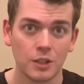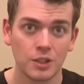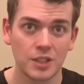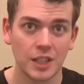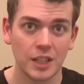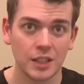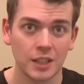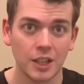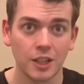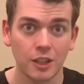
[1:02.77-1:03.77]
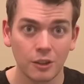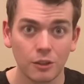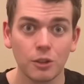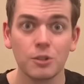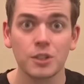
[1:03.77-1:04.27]
just to get in here,
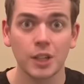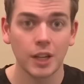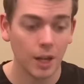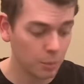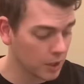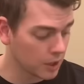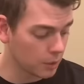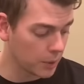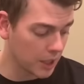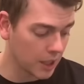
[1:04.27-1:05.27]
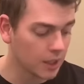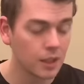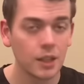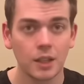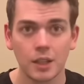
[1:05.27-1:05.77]
loosen it up a little bit,
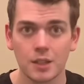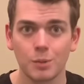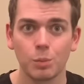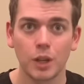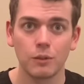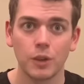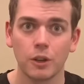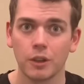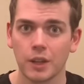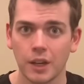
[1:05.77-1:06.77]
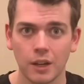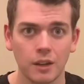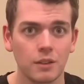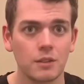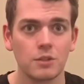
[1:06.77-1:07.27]
get some blood flow in
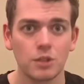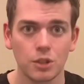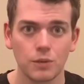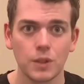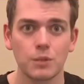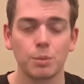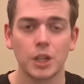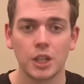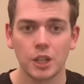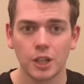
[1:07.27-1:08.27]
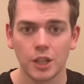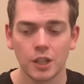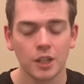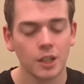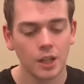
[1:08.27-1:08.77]
there. This usually feels pretty good.
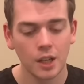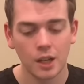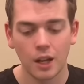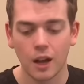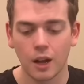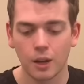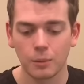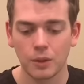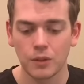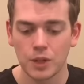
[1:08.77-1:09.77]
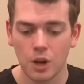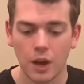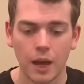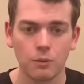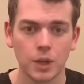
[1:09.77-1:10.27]
If you don't
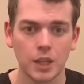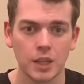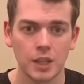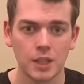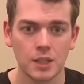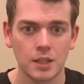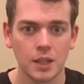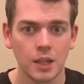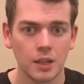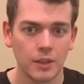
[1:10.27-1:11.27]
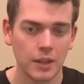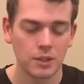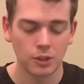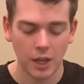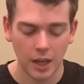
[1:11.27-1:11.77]
have one of these, that's
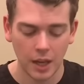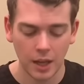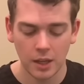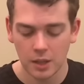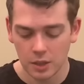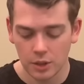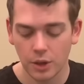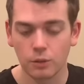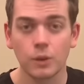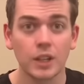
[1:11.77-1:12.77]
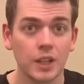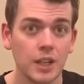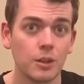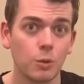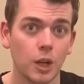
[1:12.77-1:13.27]
okay. You don't really
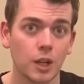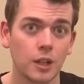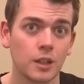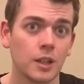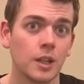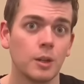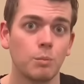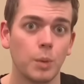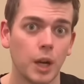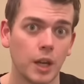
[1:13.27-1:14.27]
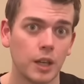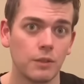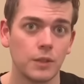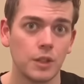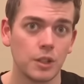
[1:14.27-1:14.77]
need one, but
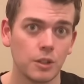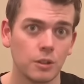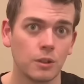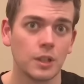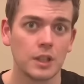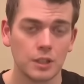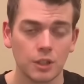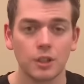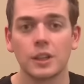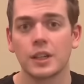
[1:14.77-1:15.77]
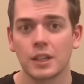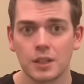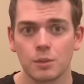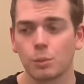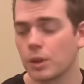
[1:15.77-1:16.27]
if you do, it's a good thing to get
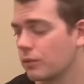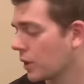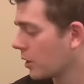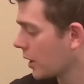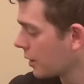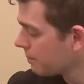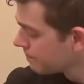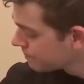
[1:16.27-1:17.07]
some blood flow in there.